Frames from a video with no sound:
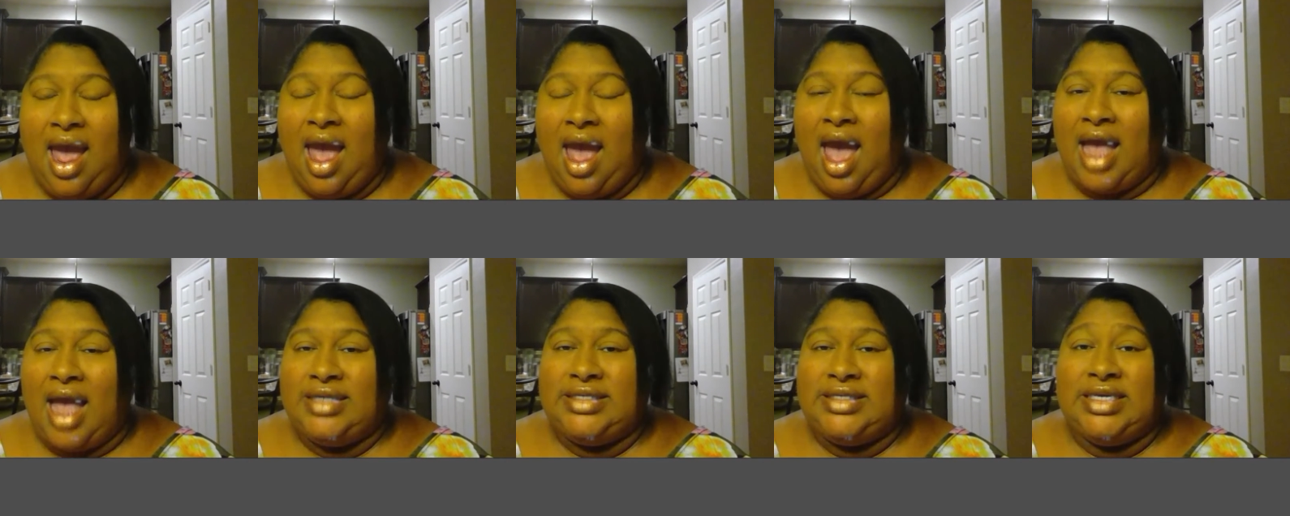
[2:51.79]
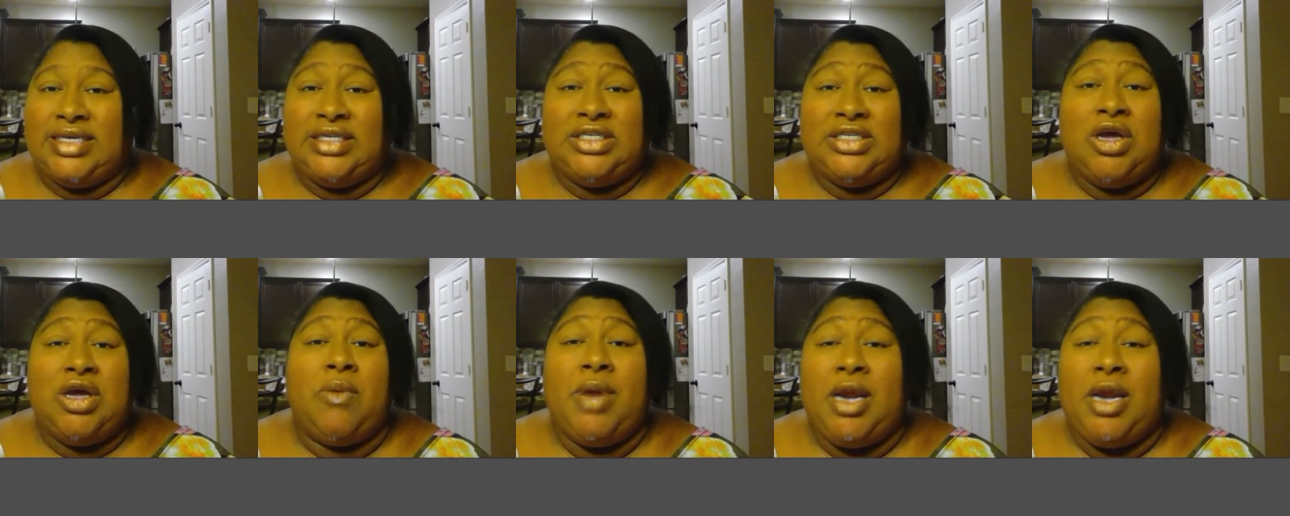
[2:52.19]
I see
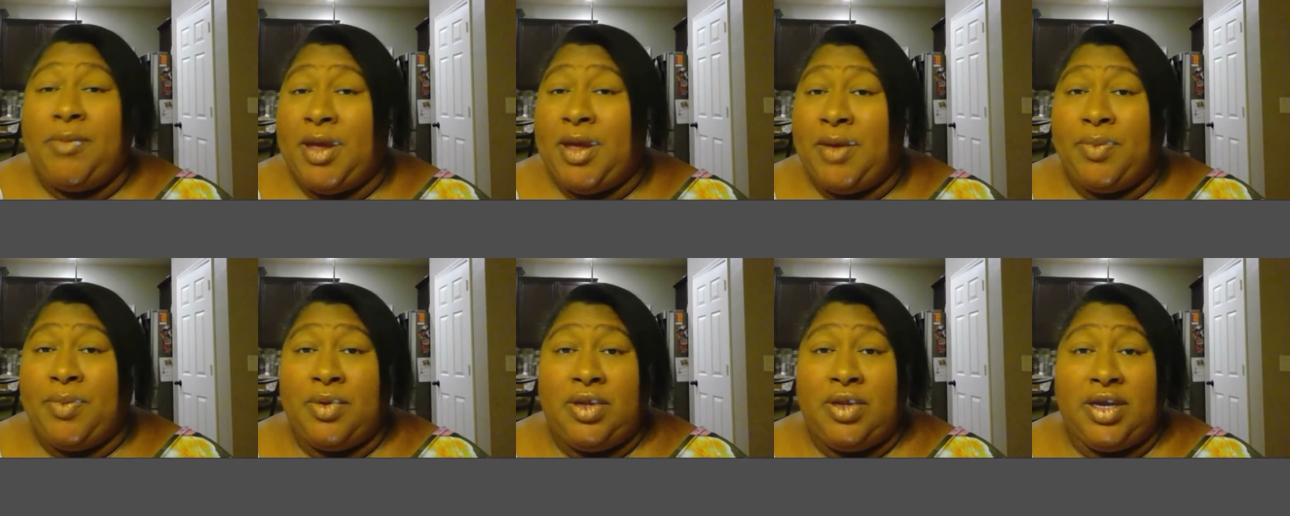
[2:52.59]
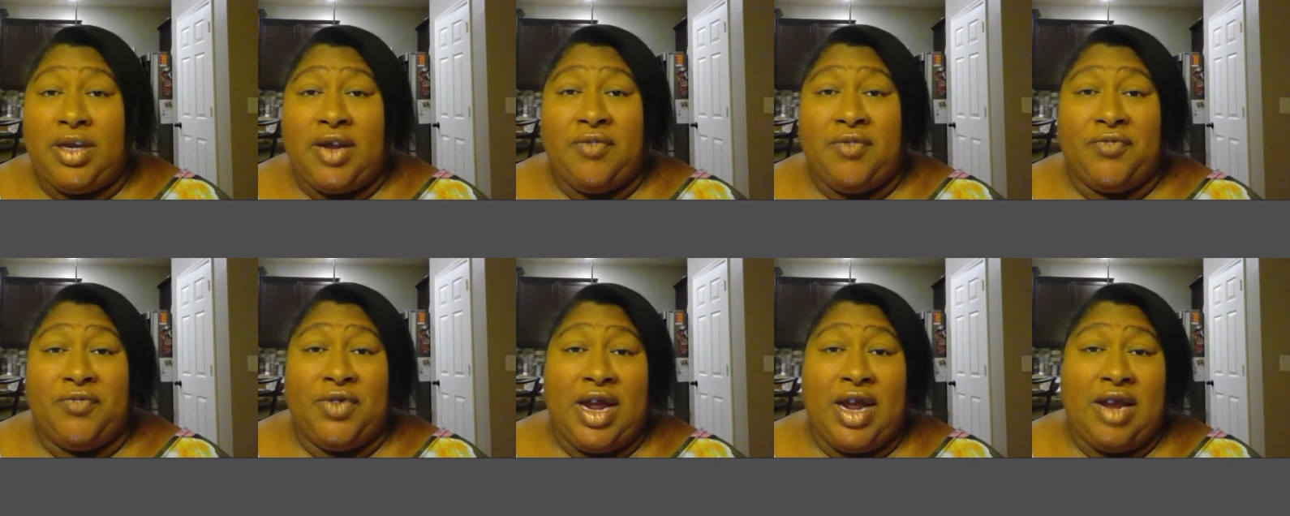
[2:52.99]
so many people
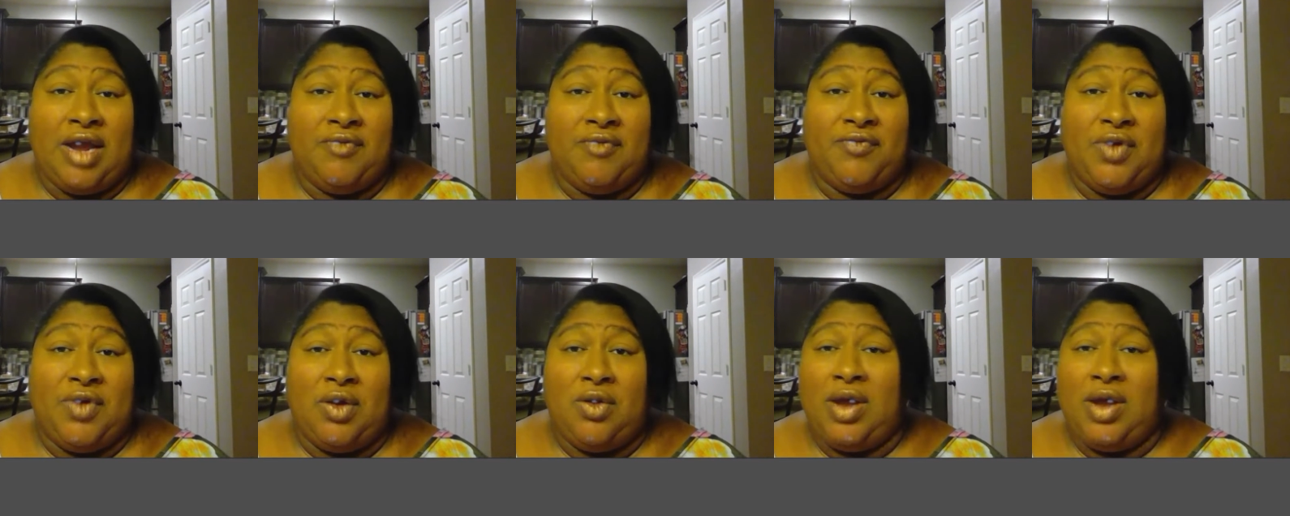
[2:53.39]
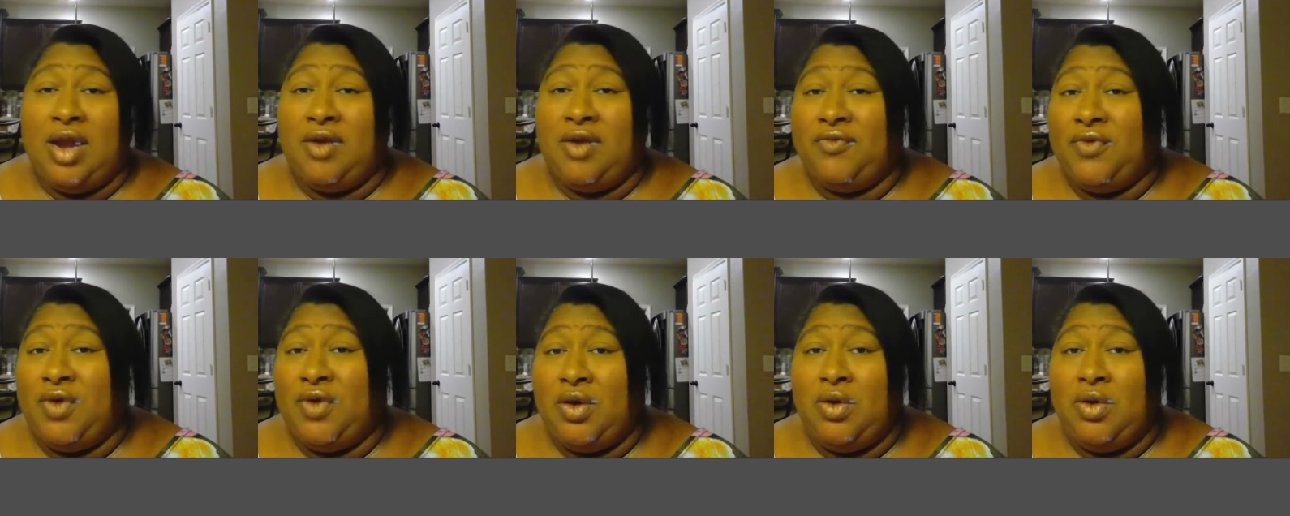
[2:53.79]
looking for
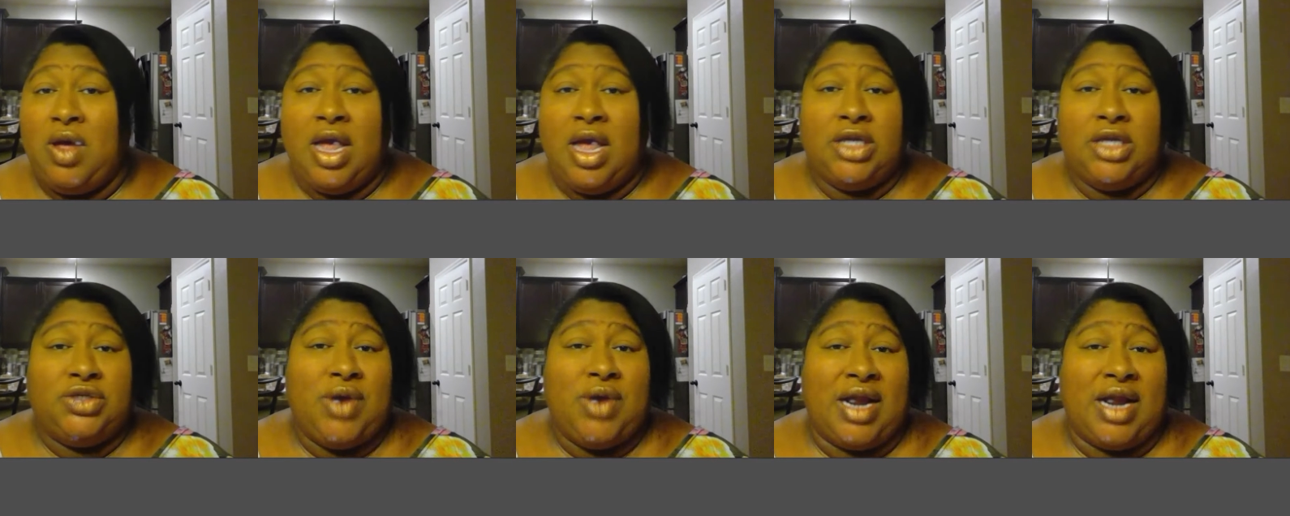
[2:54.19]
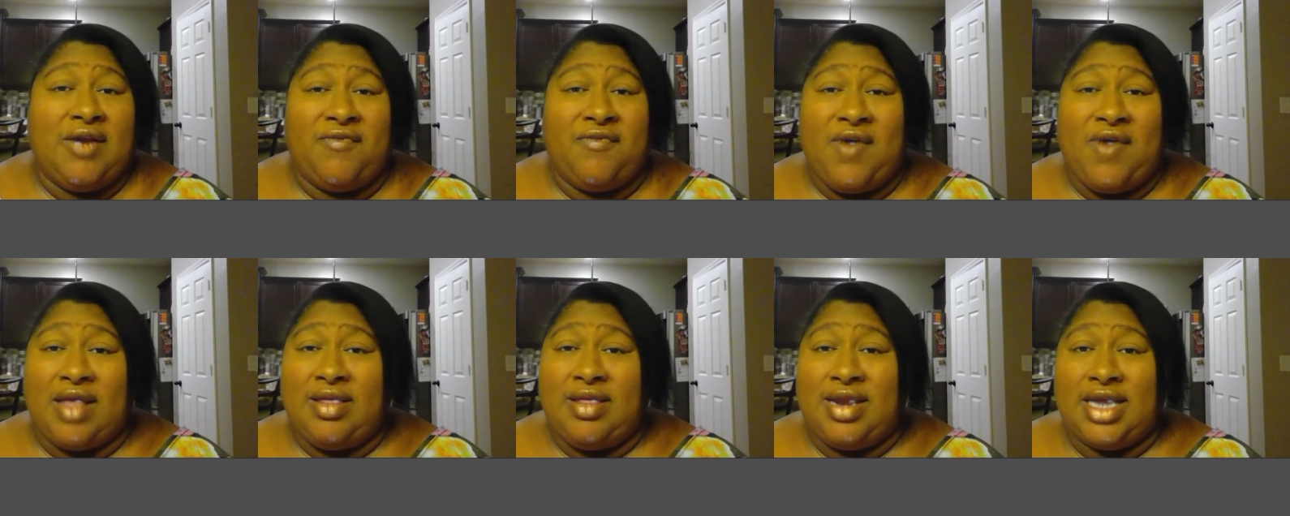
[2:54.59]
info, trying to
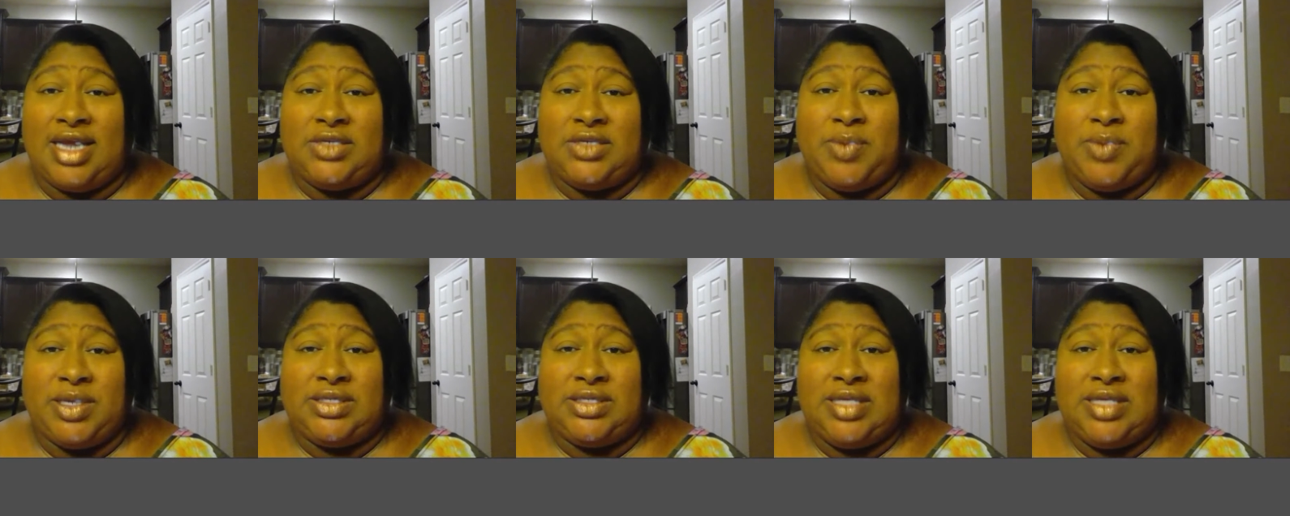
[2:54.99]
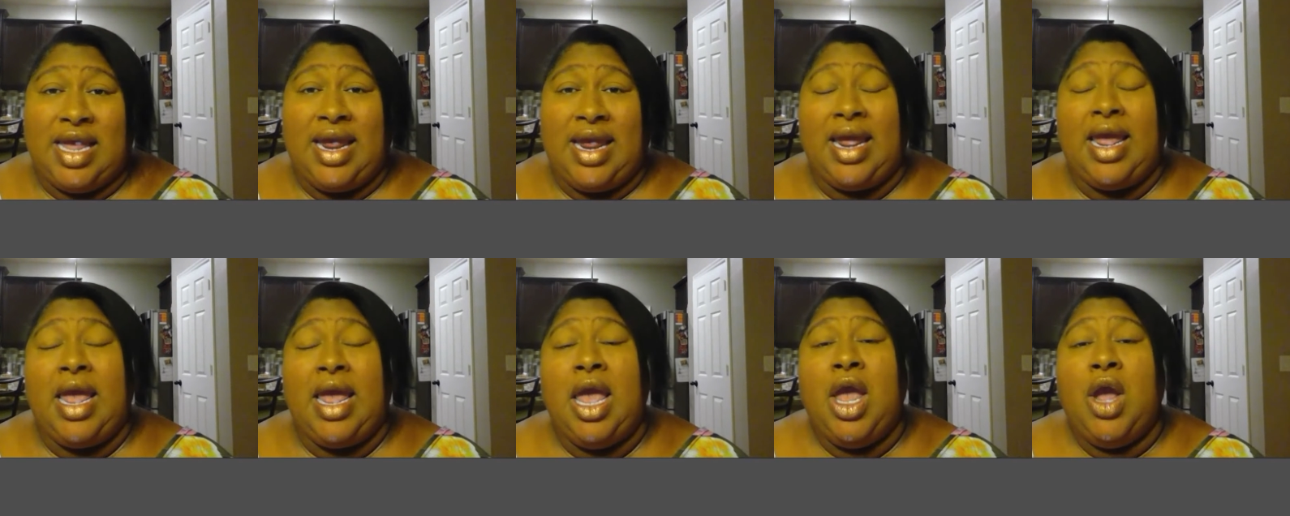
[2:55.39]
find the next best
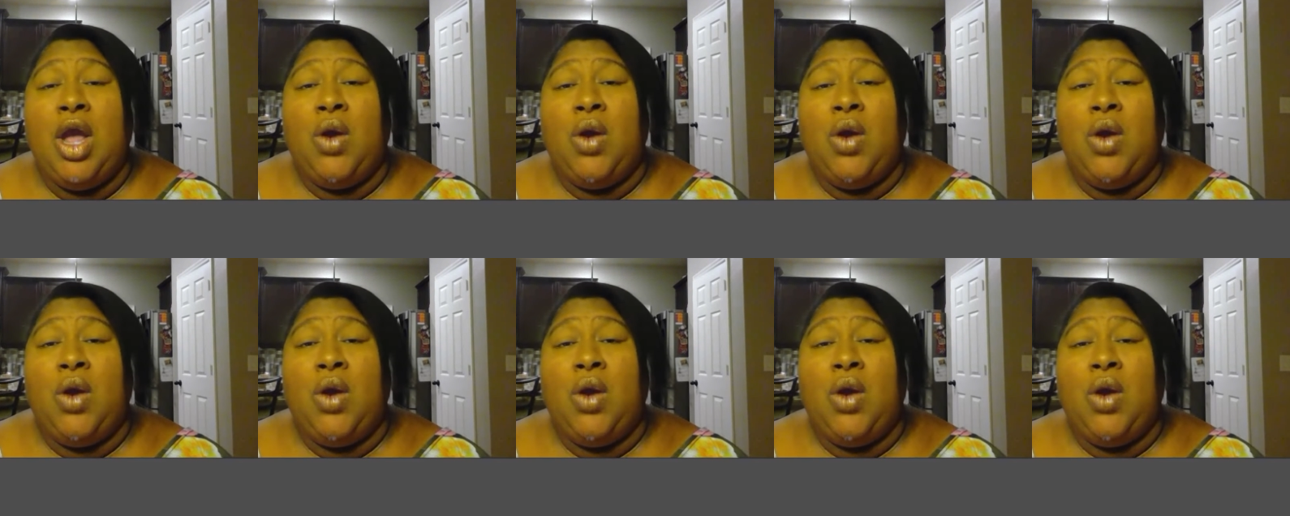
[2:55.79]
thing.